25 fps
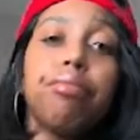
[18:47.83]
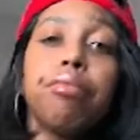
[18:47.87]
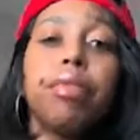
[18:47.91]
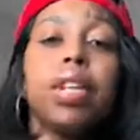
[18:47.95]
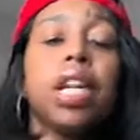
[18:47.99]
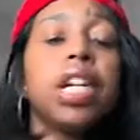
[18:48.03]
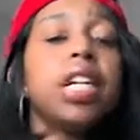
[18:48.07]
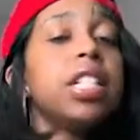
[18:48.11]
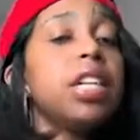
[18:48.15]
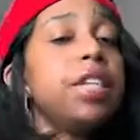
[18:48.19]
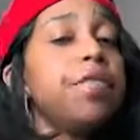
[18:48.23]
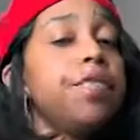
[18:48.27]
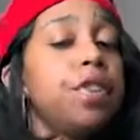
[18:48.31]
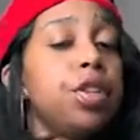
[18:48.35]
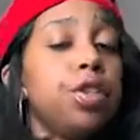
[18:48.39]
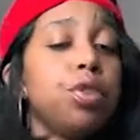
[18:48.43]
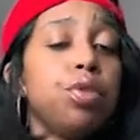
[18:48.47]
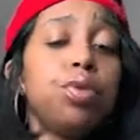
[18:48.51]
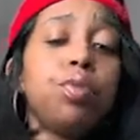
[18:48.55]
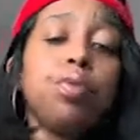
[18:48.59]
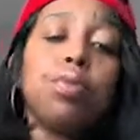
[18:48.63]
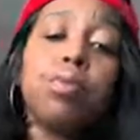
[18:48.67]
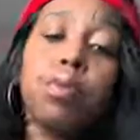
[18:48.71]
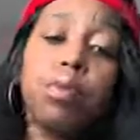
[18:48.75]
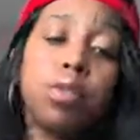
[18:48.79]
And if it
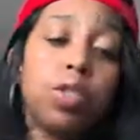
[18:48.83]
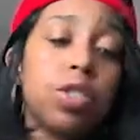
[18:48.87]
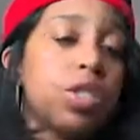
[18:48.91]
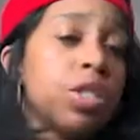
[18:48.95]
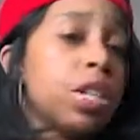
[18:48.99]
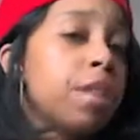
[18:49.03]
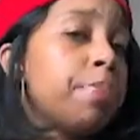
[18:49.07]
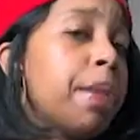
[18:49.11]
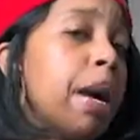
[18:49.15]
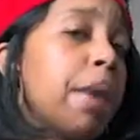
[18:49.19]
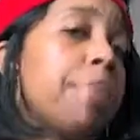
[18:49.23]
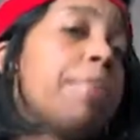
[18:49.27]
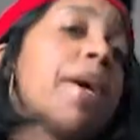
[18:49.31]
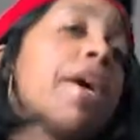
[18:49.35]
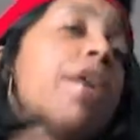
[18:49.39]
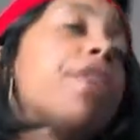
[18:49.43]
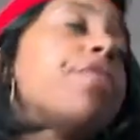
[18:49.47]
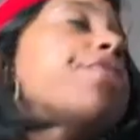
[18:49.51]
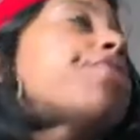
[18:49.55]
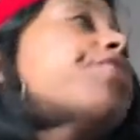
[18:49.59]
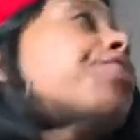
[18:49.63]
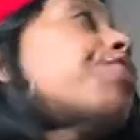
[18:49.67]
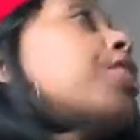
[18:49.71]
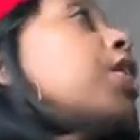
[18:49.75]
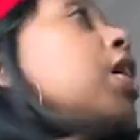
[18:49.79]
do, shut my
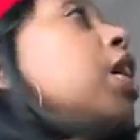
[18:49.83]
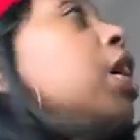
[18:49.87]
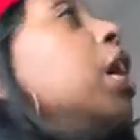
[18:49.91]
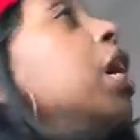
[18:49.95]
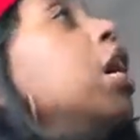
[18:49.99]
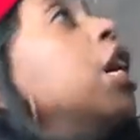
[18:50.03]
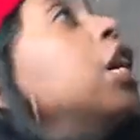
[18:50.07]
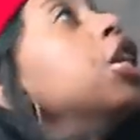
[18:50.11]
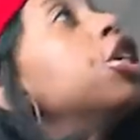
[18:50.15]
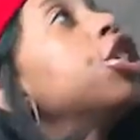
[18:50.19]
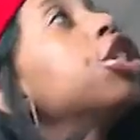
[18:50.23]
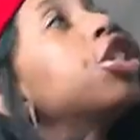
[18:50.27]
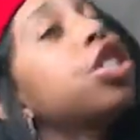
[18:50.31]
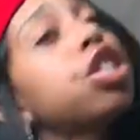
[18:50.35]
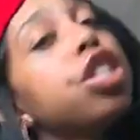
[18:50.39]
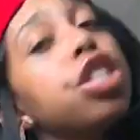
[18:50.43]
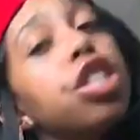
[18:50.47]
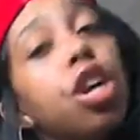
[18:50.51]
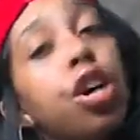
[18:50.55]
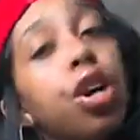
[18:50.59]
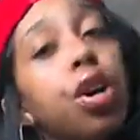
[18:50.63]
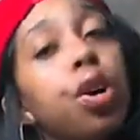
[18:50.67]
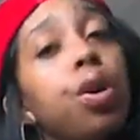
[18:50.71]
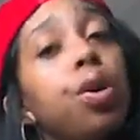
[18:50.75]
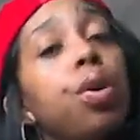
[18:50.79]
mouth.
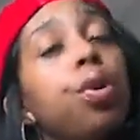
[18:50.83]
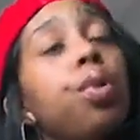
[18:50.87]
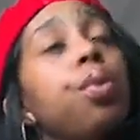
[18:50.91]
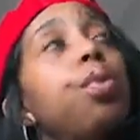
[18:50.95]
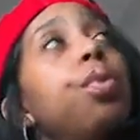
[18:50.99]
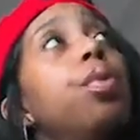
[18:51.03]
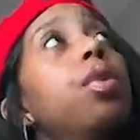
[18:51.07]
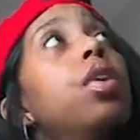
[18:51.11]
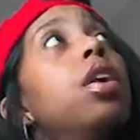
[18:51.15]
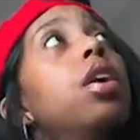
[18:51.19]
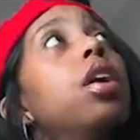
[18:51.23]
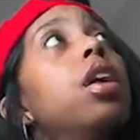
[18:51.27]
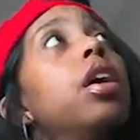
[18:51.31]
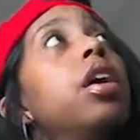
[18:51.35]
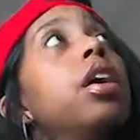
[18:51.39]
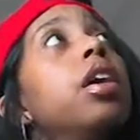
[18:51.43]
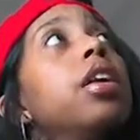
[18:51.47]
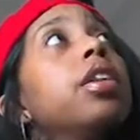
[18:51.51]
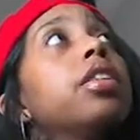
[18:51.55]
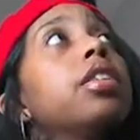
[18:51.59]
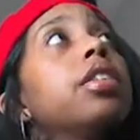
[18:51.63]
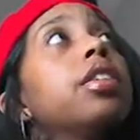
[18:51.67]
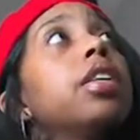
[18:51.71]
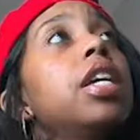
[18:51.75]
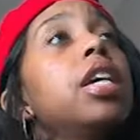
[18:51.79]
So
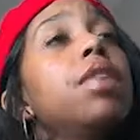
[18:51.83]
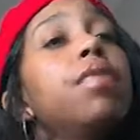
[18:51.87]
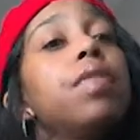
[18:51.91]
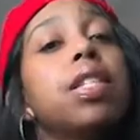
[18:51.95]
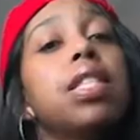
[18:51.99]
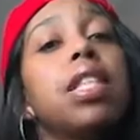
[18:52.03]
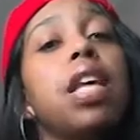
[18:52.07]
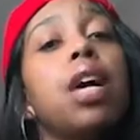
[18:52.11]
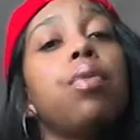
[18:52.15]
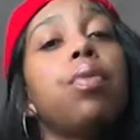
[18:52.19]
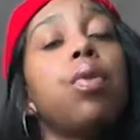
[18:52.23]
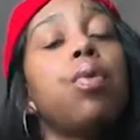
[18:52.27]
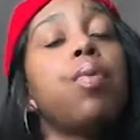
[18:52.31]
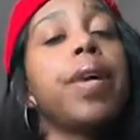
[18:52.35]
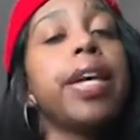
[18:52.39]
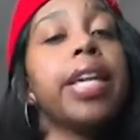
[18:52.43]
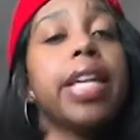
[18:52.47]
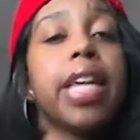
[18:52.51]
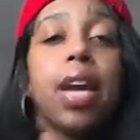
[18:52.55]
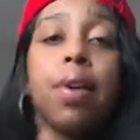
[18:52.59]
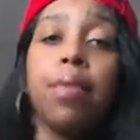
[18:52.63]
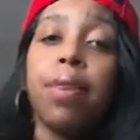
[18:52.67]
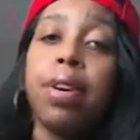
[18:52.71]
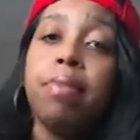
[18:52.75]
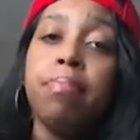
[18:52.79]
he was like, well, when
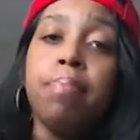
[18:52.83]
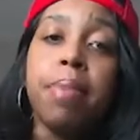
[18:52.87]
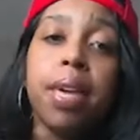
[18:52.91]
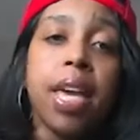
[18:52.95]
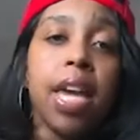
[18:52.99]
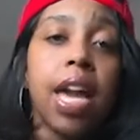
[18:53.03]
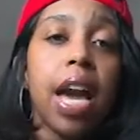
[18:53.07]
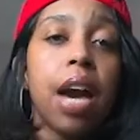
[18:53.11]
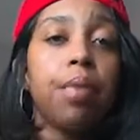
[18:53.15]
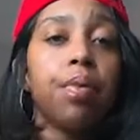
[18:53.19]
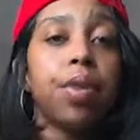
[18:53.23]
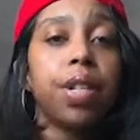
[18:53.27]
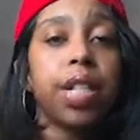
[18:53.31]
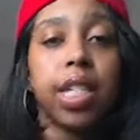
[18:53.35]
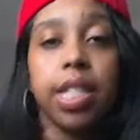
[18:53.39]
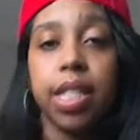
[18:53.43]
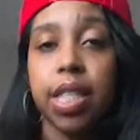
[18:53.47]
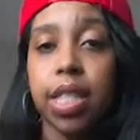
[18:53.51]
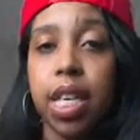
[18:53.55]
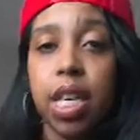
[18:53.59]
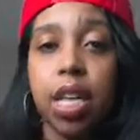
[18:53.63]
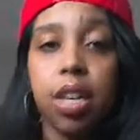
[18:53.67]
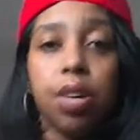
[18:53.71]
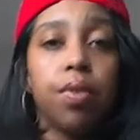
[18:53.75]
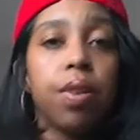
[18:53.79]
can we meet? I want to
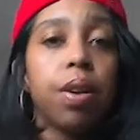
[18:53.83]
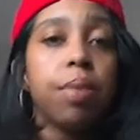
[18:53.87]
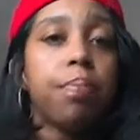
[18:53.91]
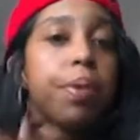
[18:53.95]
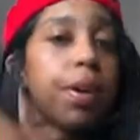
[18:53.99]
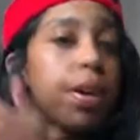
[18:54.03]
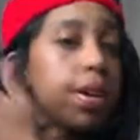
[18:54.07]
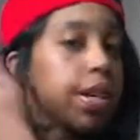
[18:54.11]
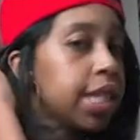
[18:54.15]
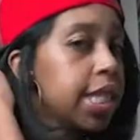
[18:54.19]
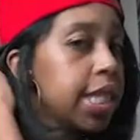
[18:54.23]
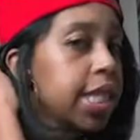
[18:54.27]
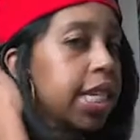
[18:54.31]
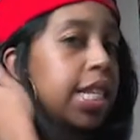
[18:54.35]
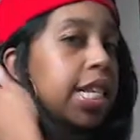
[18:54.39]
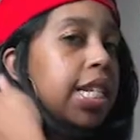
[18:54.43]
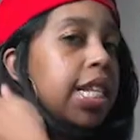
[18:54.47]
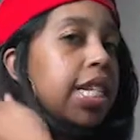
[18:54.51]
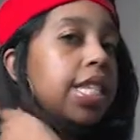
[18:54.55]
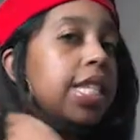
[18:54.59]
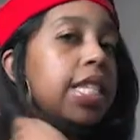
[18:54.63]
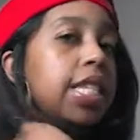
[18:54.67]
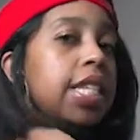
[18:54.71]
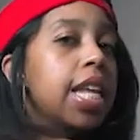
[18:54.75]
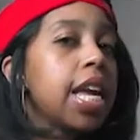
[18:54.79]
see you in person and
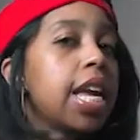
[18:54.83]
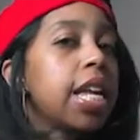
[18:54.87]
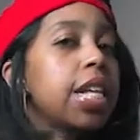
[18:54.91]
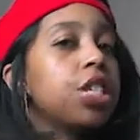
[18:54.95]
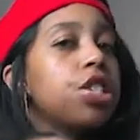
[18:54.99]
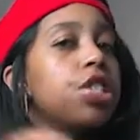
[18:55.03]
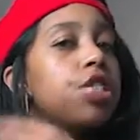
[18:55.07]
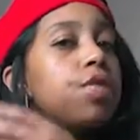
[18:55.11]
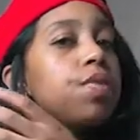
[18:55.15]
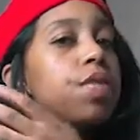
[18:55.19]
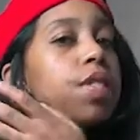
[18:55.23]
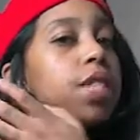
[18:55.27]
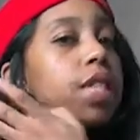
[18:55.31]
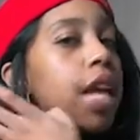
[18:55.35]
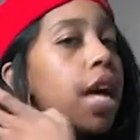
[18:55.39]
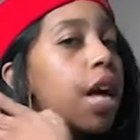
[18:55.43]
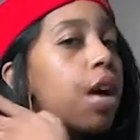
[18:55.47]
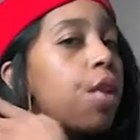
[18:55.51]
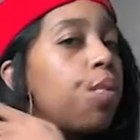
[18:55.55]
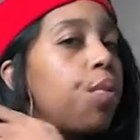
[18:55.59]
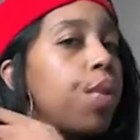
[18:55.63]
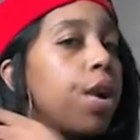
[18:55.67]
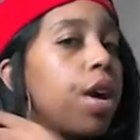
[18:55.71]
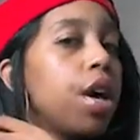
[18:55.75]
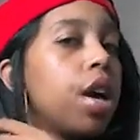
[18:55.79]
this and that. She was
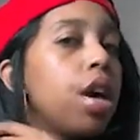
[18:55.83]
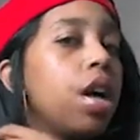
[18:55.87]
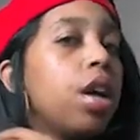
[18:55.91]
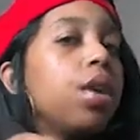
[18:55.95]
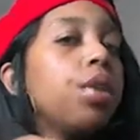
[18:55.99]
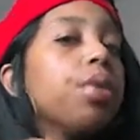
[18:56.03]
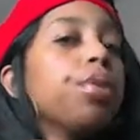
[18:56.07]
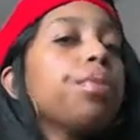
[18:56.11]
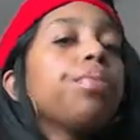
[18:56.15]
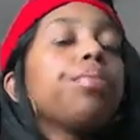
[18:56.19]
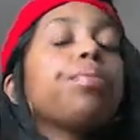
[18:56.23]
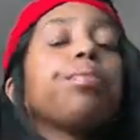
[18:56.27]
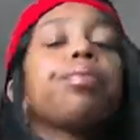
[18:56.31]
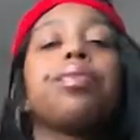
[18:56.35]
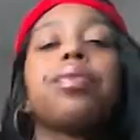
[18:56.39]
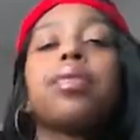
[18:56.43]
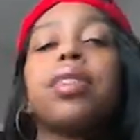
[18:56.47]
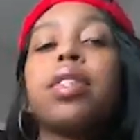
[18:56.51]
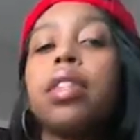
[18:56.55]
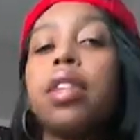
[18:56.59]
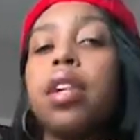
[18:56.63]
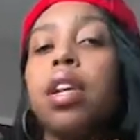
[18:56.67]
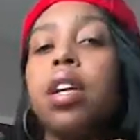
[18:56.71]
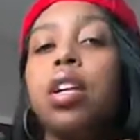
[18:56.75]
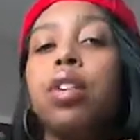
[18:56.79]
like, well,
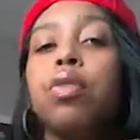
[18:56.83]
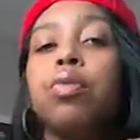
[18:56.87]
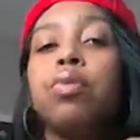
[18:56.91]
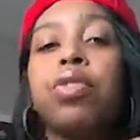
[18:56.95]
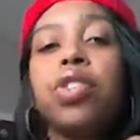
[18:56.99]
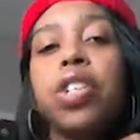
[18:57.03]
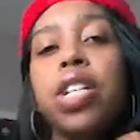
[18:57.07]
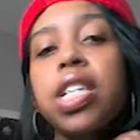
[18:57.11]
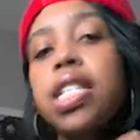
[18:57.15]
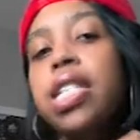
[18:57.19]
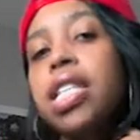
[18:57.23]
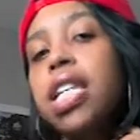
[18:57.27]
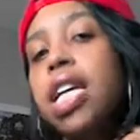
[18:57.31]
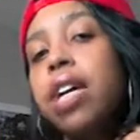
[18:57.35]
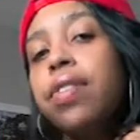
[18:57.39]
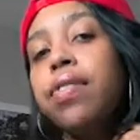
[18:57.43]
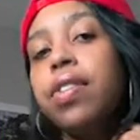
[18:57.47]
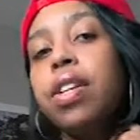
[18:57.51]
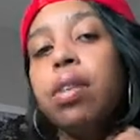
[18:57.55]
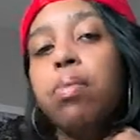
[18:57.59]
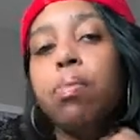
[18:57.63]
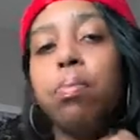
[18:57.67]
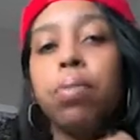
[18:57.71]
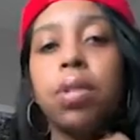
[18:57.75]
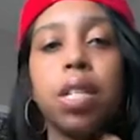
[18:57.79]
just give
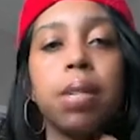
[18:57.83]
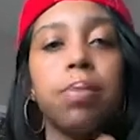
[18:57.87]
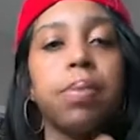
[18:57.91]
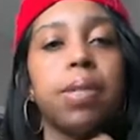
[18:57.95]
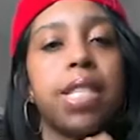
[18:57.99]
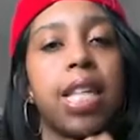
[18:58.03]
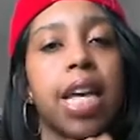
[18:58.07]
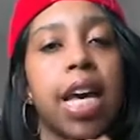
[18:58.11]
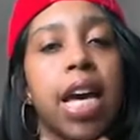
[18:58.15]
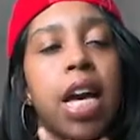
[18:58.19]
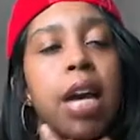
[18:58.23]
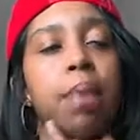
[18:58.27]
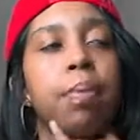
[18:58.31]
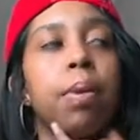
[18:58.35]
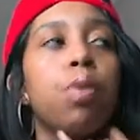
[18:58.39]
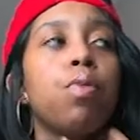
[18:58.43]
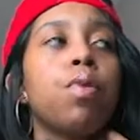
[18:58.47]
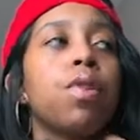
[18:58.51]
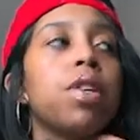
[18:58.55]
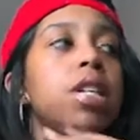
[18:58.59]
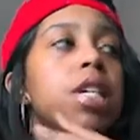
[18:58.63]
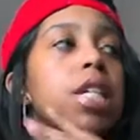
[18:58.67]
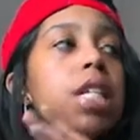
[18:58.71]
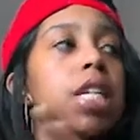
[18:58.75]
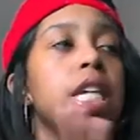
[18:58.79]
it some time. I
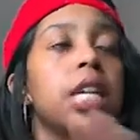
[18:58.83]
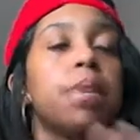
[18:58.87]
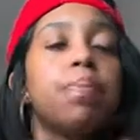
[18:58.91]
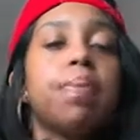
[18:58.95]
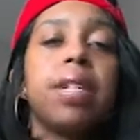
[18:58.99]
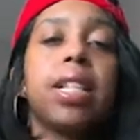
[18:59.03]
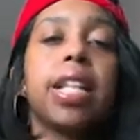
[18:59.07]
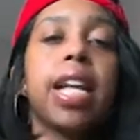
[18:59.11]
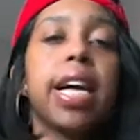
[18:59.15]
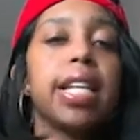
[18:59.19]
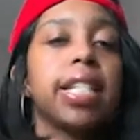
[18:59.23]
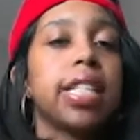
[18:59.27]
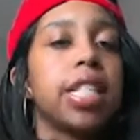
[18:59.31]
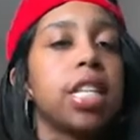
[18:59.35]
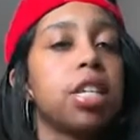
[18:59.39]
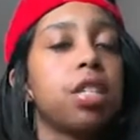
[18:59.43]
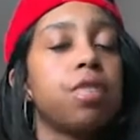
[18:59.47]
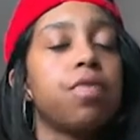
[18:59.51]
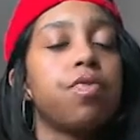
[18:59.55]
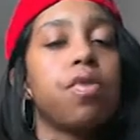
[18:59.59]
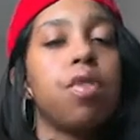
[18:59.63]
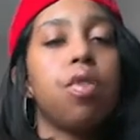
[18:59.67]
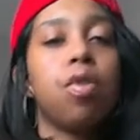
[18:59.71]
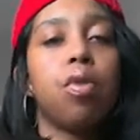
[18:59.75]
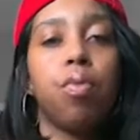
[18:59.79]
want to keep it like this
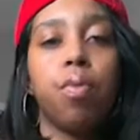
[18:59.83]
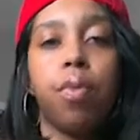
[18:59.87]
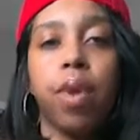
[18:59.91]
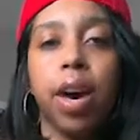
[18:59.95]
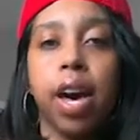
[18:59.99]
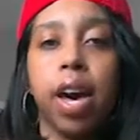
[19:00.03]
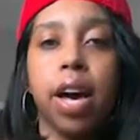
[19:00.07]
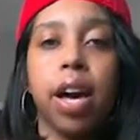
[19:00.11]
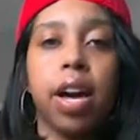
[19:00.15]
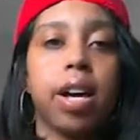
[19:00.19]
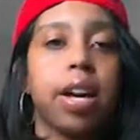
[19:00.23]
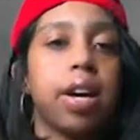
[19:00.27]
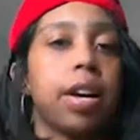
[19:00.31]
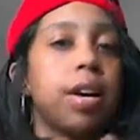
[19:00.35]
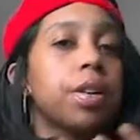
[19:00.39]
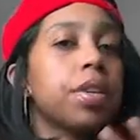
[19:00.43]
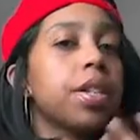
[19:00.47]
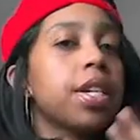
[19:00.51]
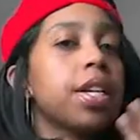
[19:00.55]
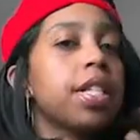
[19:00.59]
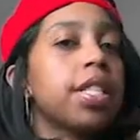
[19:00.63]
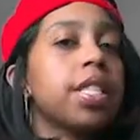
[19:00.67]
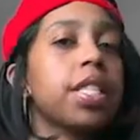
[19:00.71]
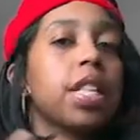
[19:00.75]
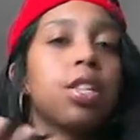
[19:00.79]
for a while,
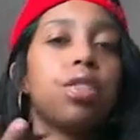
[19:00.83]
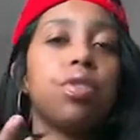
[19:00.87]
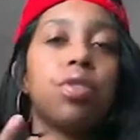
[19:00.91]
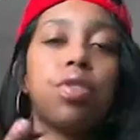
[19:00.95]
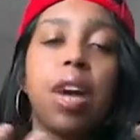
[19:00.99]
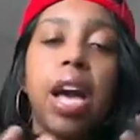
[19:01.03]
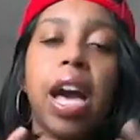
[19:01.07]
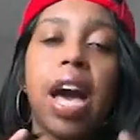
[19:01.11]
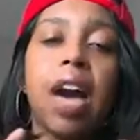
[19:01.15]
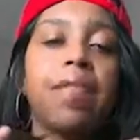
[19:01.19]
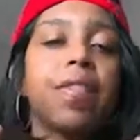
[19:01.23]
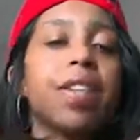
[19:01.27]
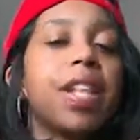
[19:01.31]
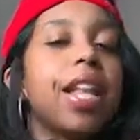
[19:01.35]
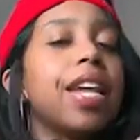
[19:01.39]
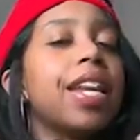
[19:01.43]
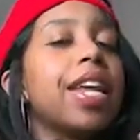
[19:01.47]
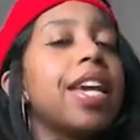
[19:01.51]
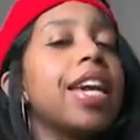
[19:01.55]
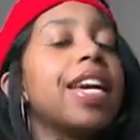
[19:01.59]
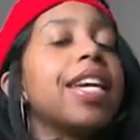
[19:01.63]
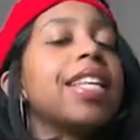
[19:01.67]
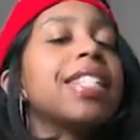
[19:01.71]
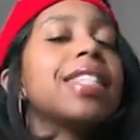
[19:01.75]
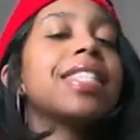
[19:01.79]
because, I have a lot of
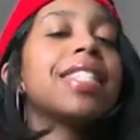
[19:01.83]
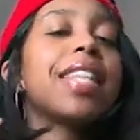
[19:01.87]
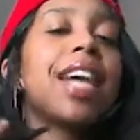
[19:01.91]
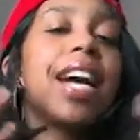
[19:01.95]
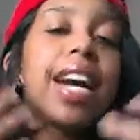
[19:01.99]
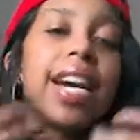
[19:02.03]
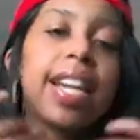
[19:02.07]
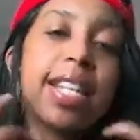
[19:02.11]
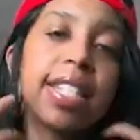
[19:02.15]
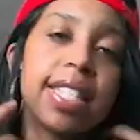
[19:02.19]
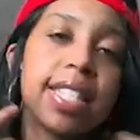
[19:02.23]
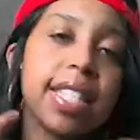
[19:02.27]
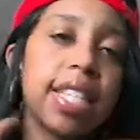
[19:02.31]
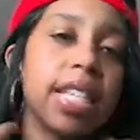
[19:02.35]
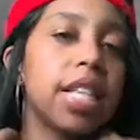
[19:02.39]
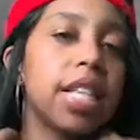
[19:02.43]
anxiety